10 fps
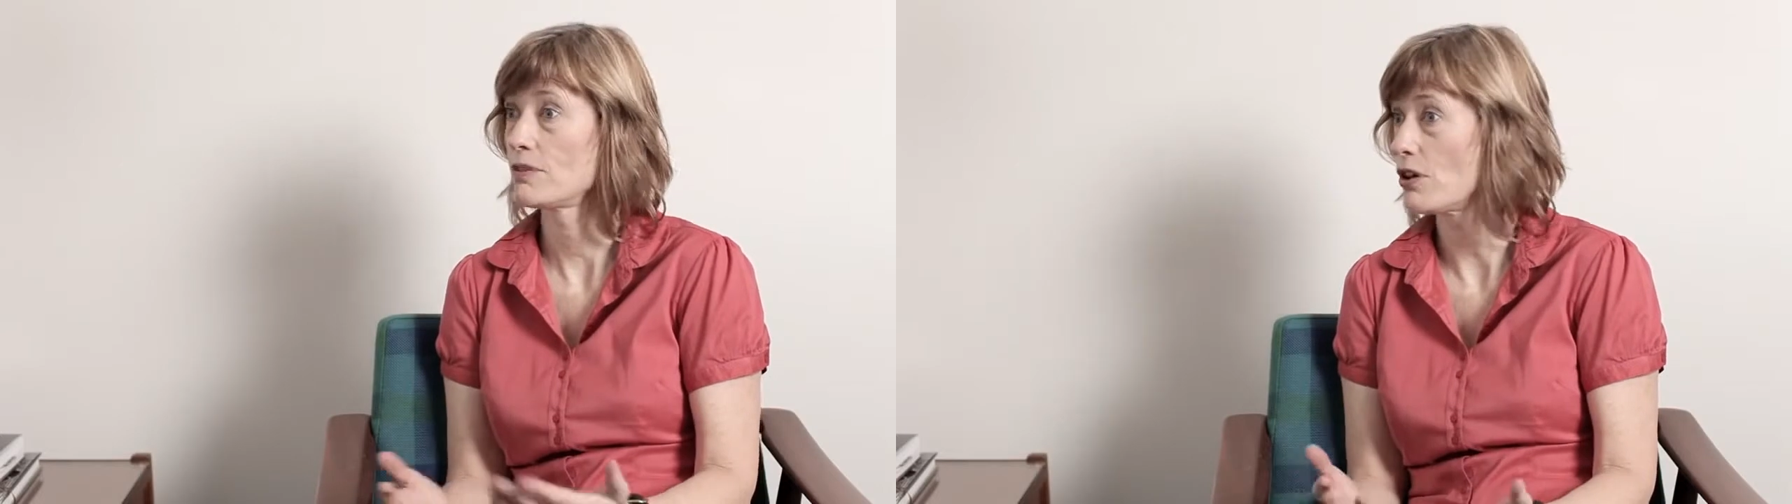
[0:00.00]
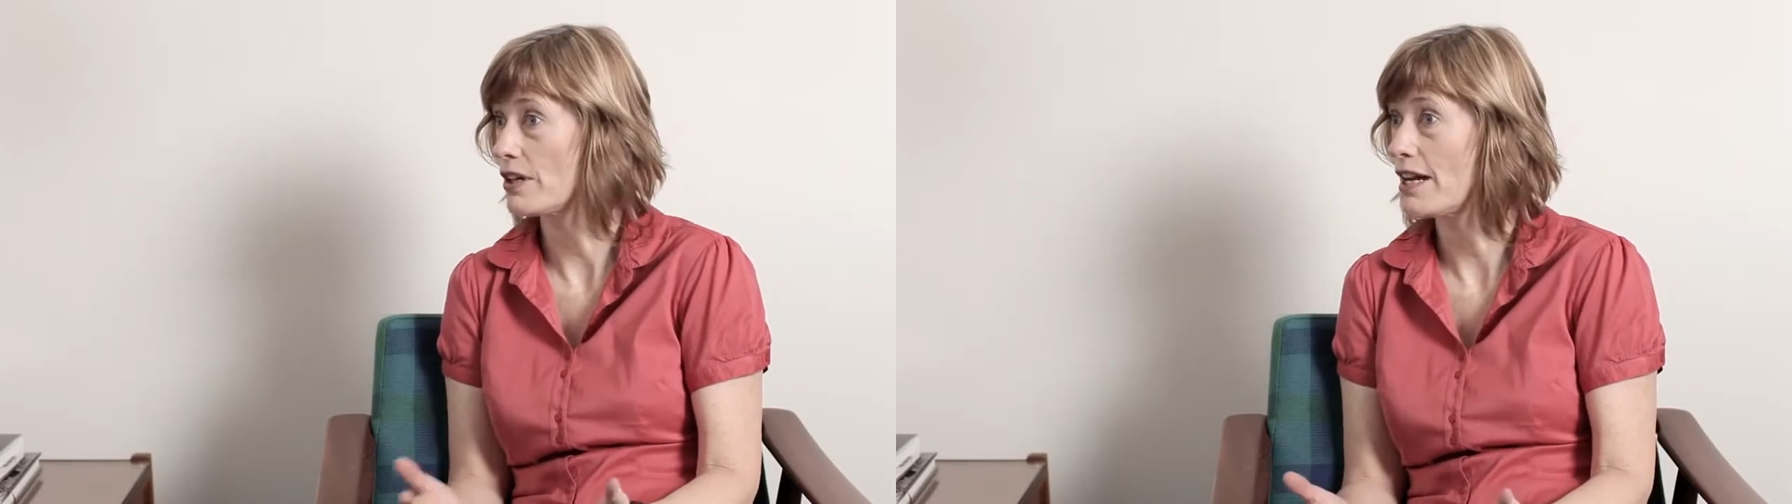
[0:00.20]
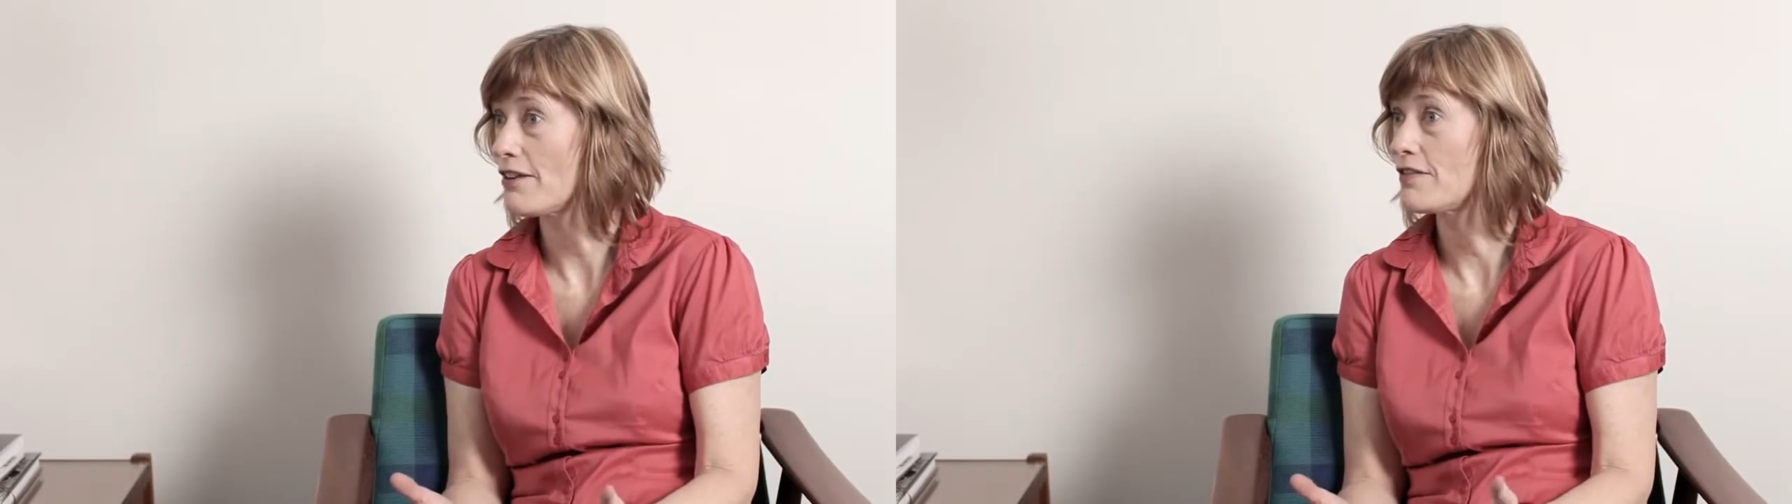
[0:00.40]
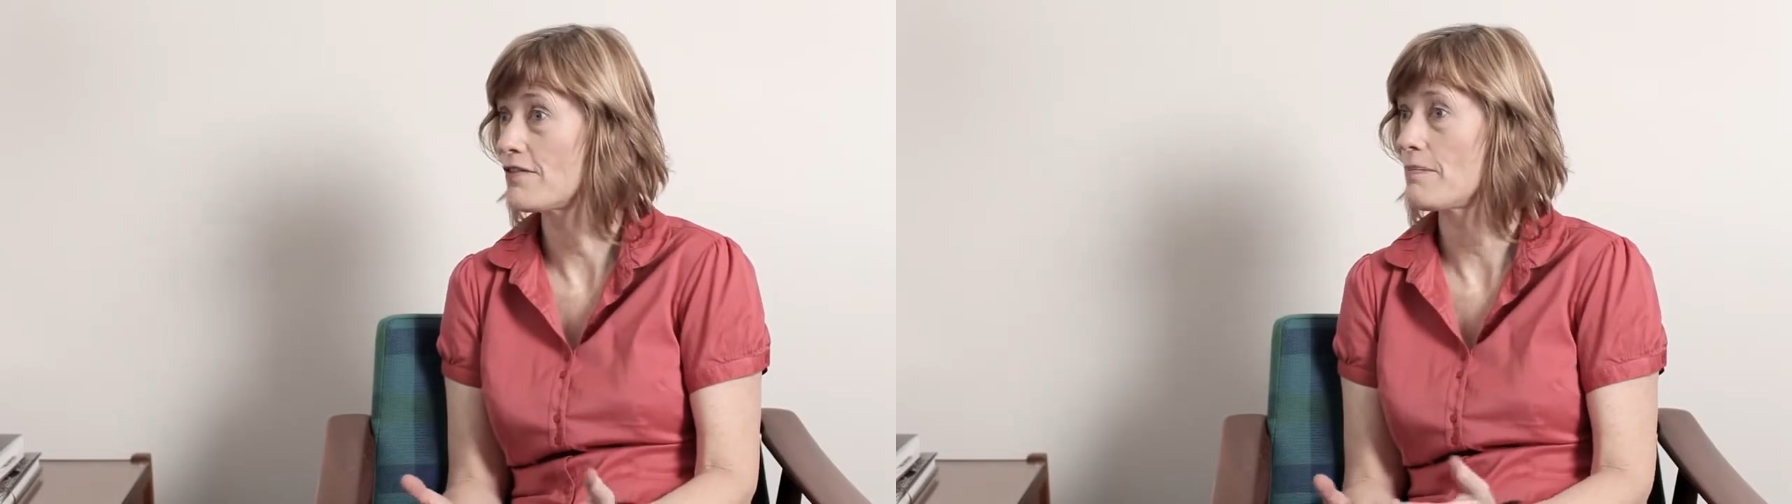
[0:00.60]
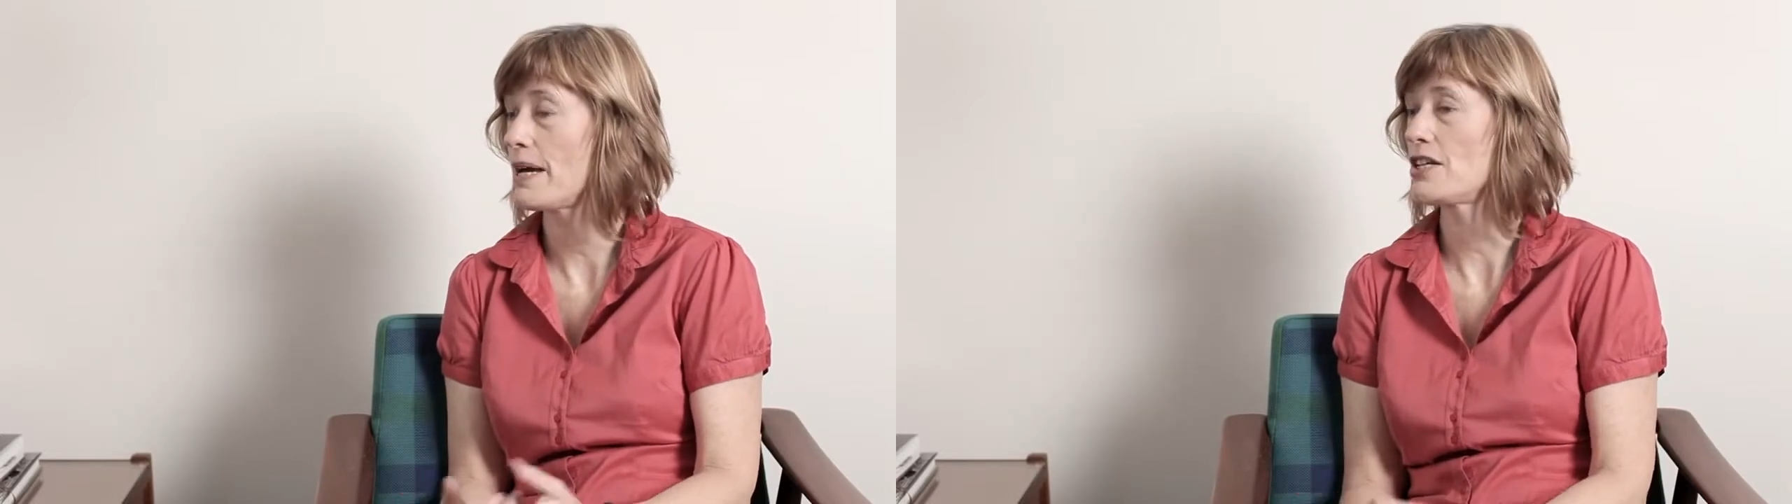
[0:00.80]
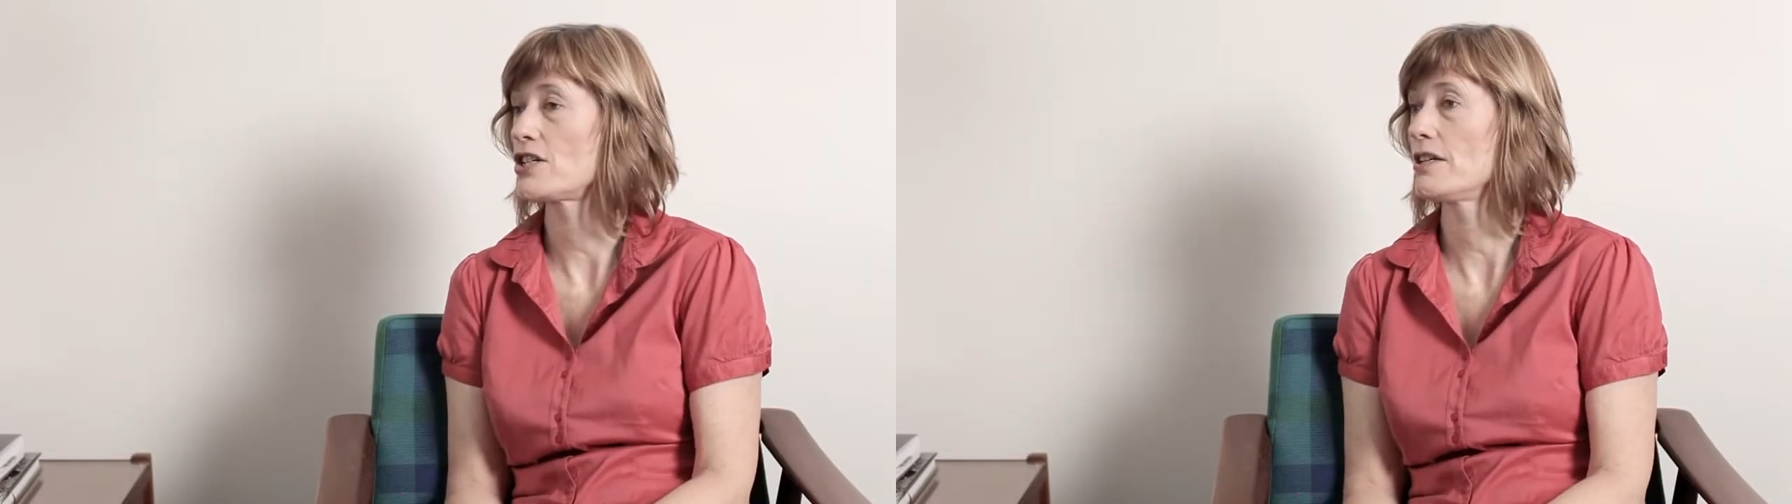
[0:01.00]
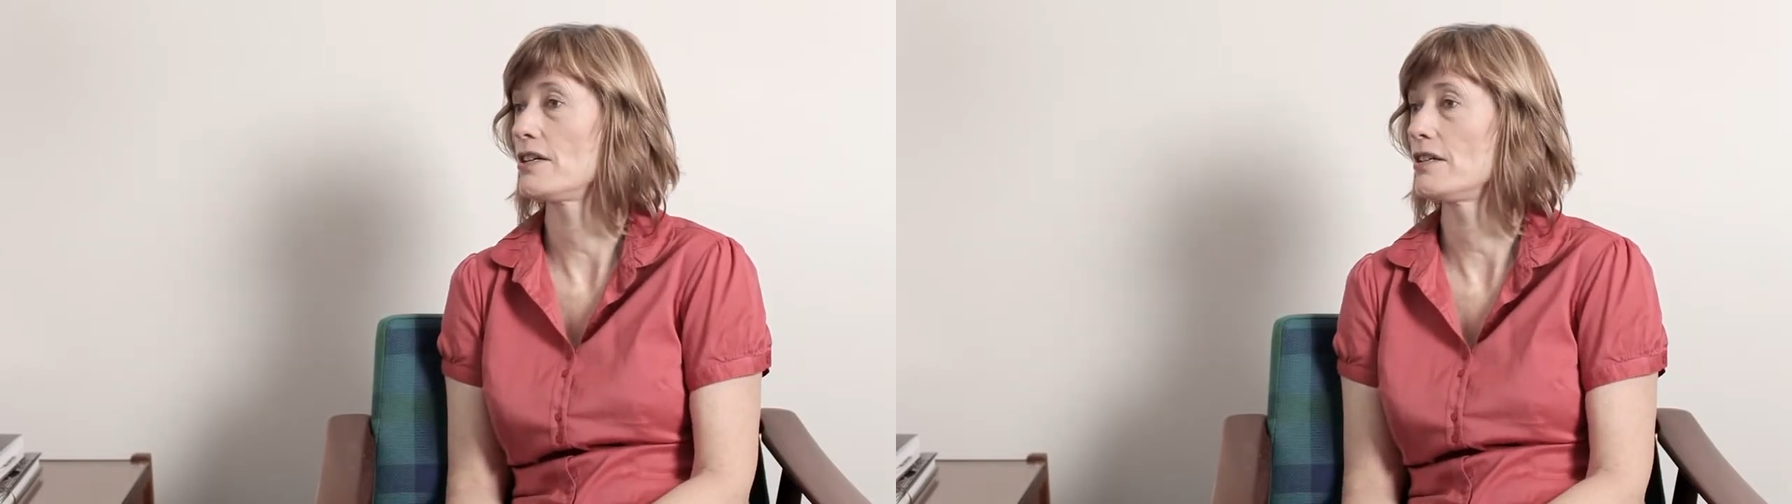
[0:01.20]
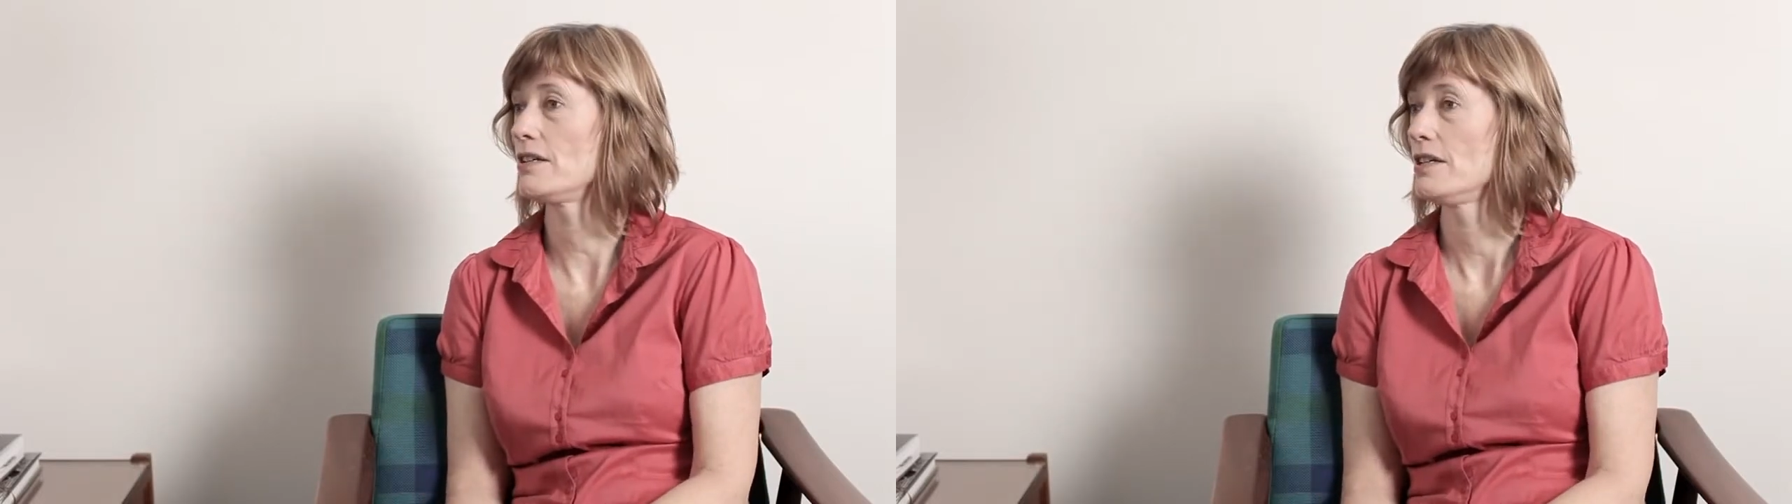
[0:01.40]
got enough
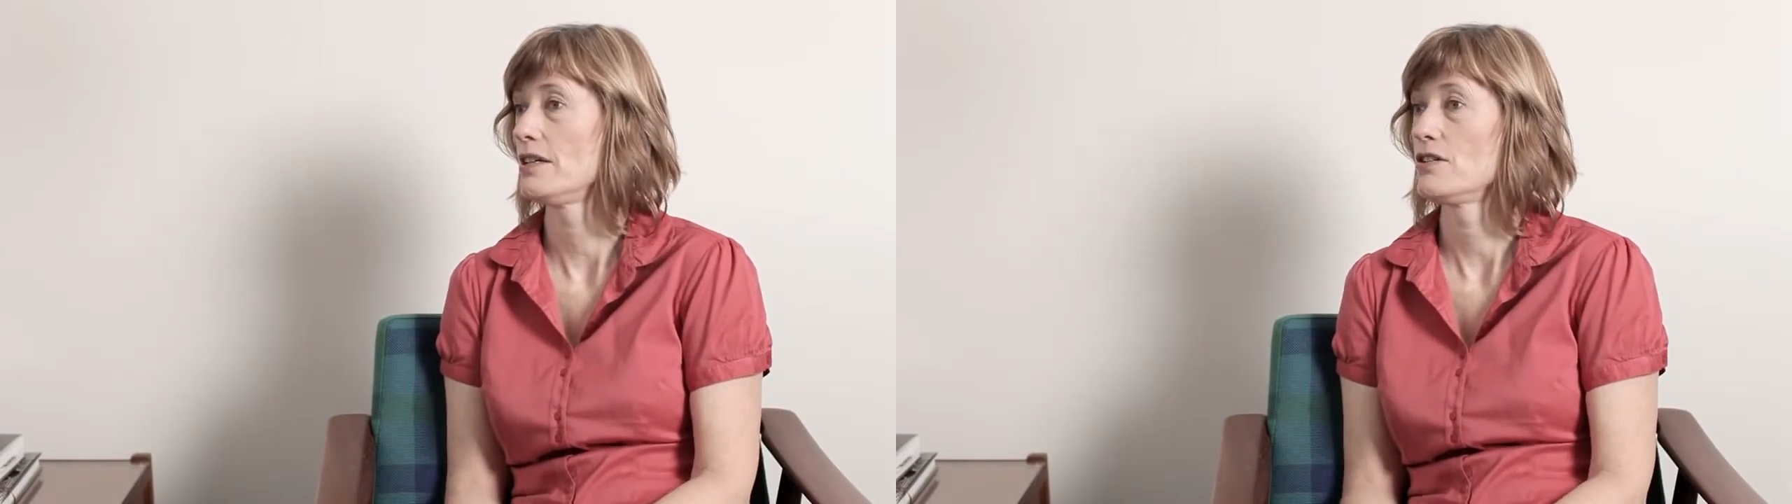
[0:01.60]
information